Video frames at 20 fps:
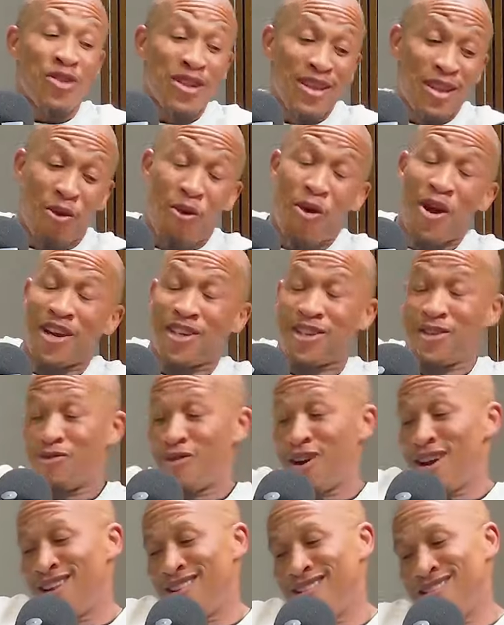the question,
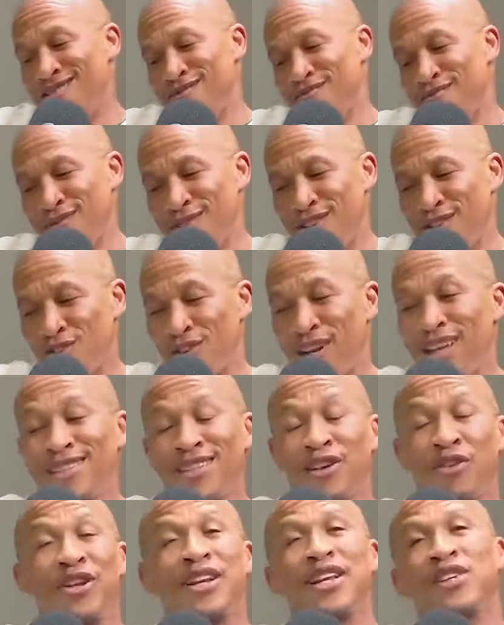right? Right. So that's
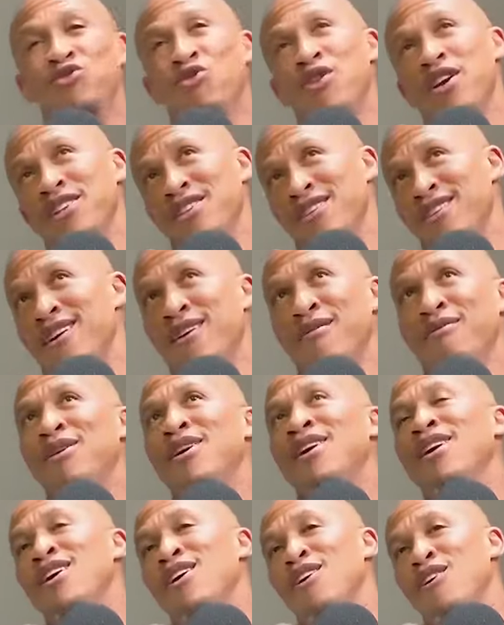a reader's question that
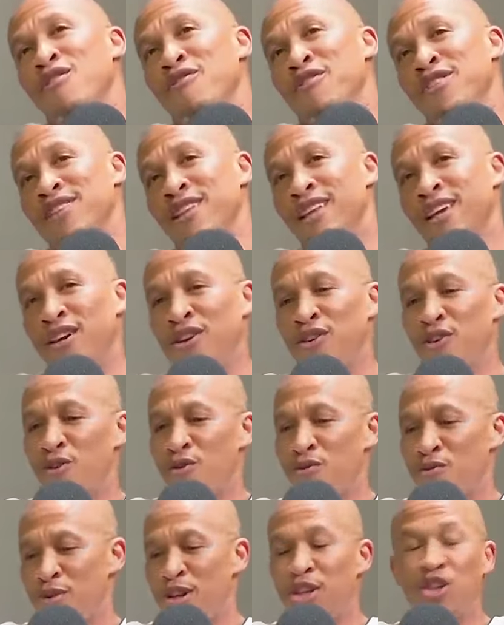okay. obviously like you know
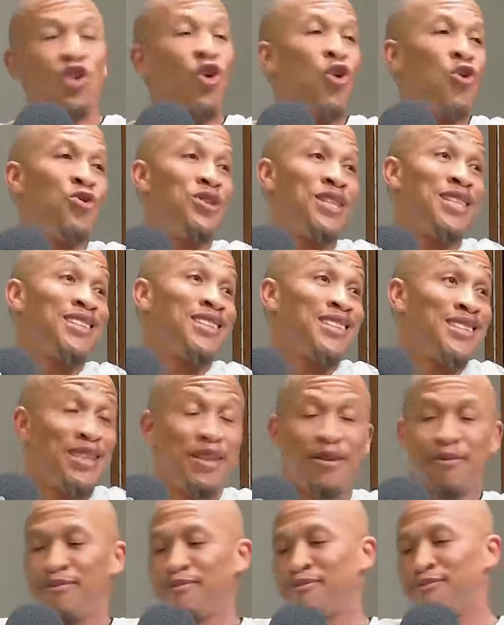we chose as a
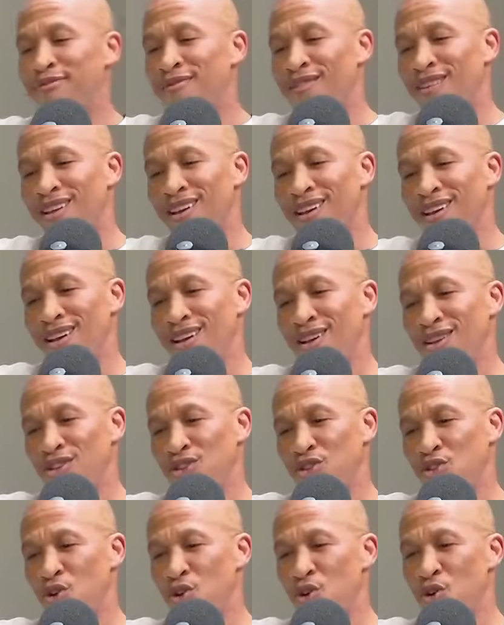team. Sure.
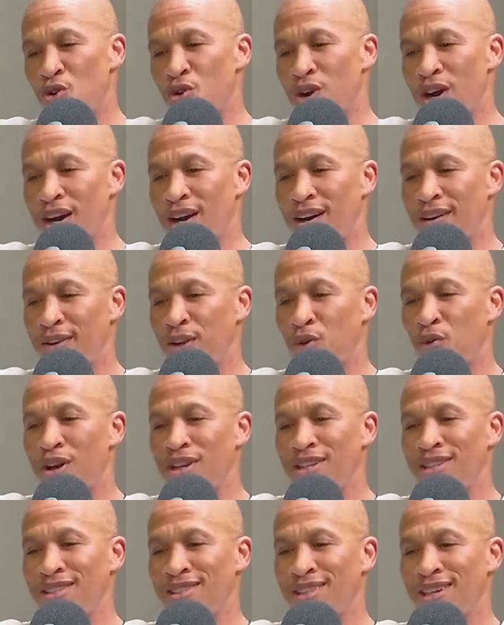So uh, the
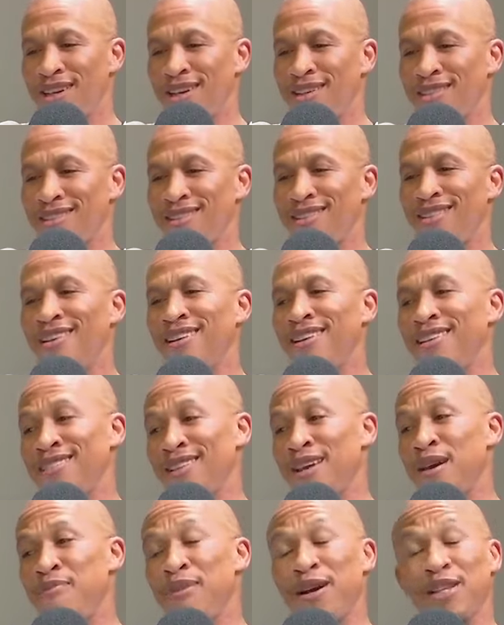question says, is
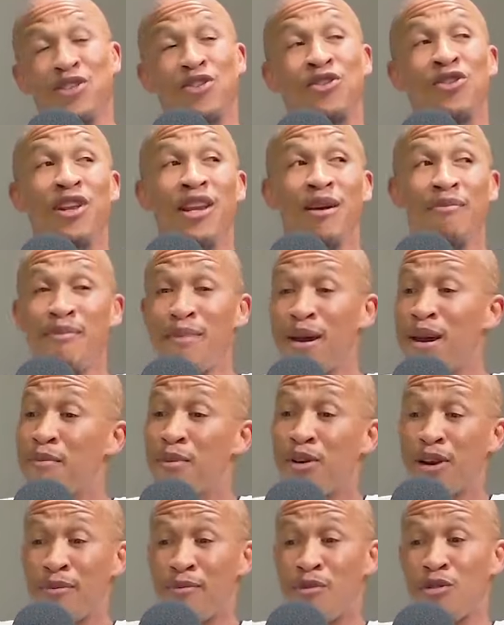there a particular
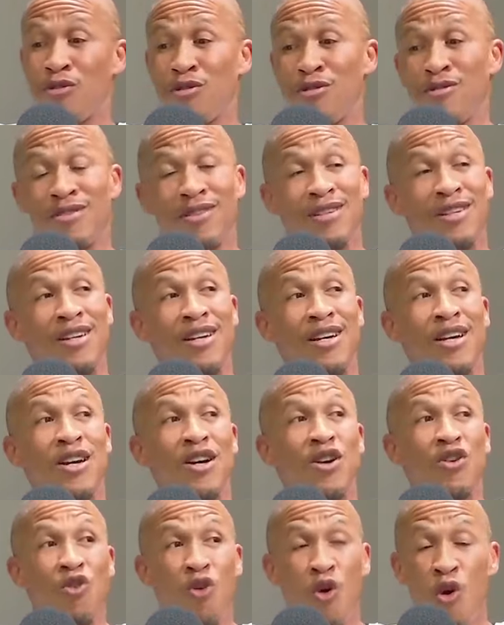memorable
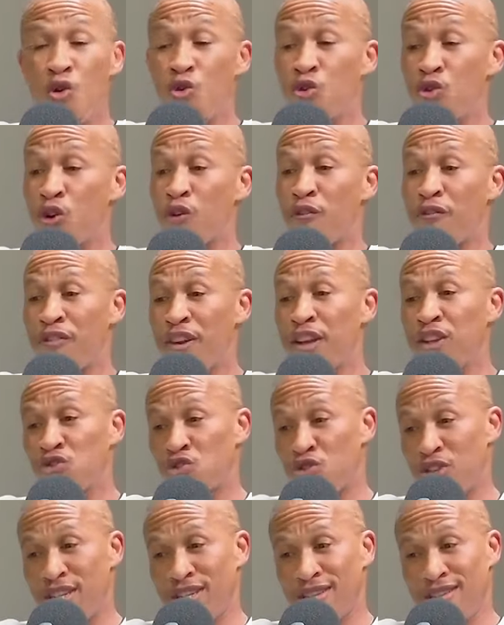goal or
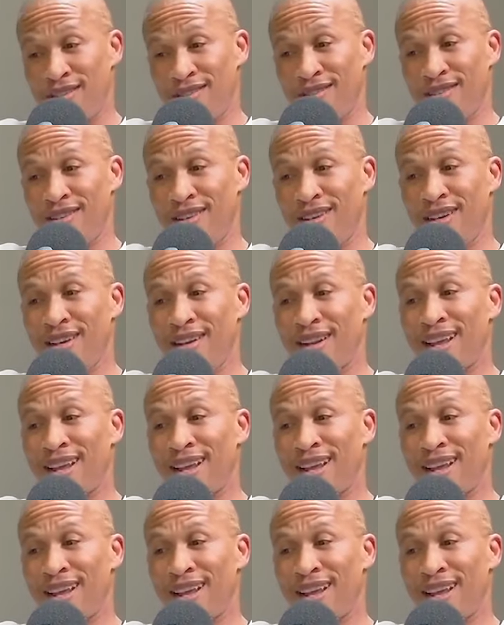victory that